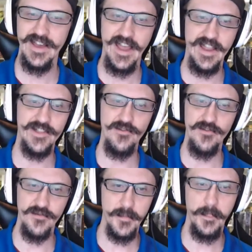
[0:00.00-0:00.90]
And
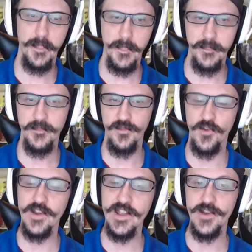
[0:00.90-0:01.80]
so
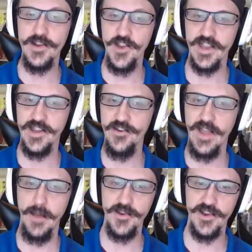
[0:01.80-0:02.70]
learning to adjust to your
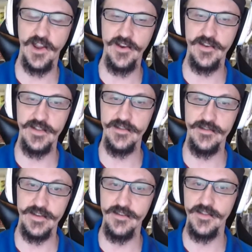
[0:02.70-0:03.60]
tapestry cards is
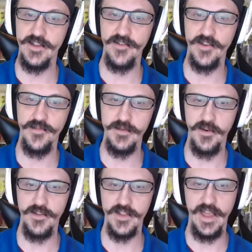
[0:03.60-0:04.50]
the difficulty
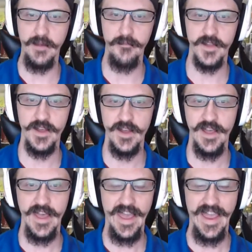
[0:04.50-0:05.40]
part of the game.
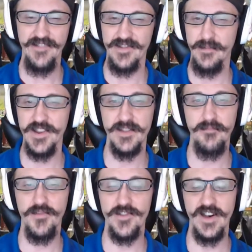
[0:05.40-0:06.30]
And if somebody just
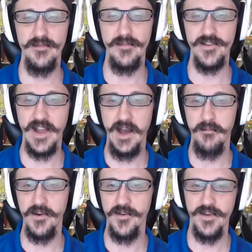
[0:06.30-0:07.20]
pulls off a better
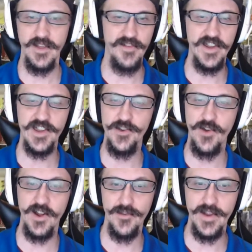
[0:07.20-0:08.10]
combo, if they just
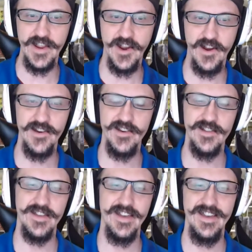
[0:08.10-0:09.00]
draw into the right
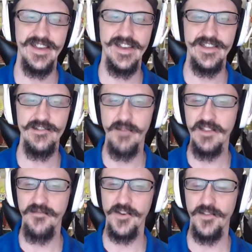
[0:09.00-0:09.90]
cards, you
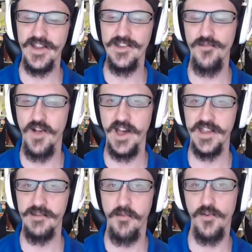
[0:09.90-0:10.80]
might feel like you
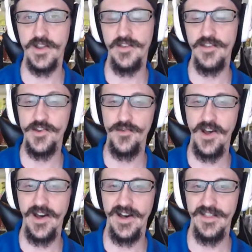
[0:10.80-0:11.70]
lost more to the
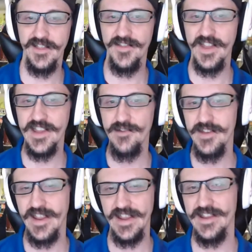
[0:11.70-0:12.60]
draw than you
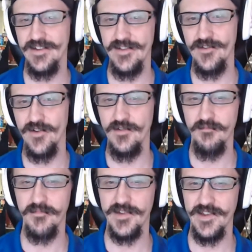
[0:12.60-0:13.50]
did to your
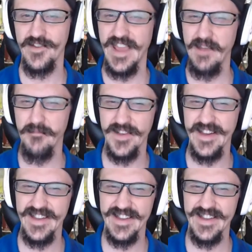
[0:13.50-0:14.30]
own personal gameplay.